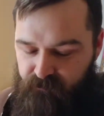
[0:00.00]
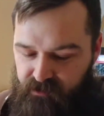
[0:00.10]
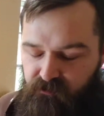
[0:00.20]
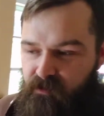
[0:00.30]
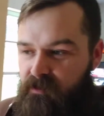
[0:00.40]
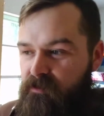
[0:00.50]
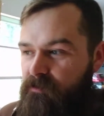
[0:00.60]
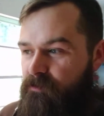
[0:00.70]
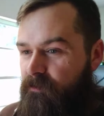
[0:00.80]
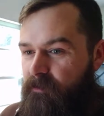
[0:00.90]
That's what I
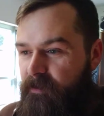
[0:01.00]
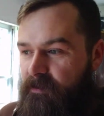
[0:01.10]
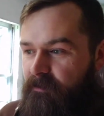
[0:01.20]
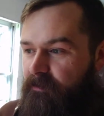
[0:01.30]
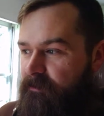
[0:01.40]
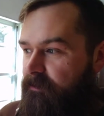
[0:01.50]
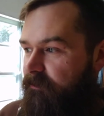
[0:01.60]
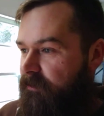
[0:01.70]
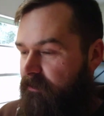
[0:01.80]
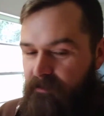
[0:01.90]
use when I'm out on a
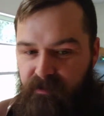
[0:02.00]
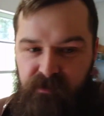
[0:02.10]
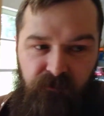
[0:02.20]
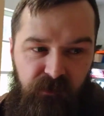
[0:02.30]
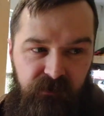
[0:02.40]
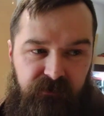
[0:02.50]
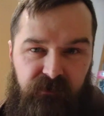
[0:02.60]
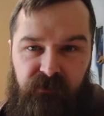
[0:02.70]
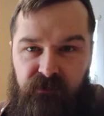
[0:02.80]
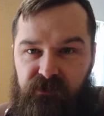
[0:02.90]
lunt. Guess I'm
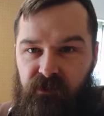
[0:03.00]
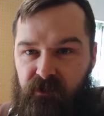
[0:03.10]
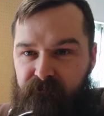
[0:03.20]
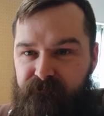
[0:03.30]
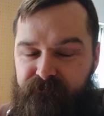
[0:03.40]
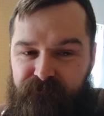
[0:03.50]
lunting in the shop.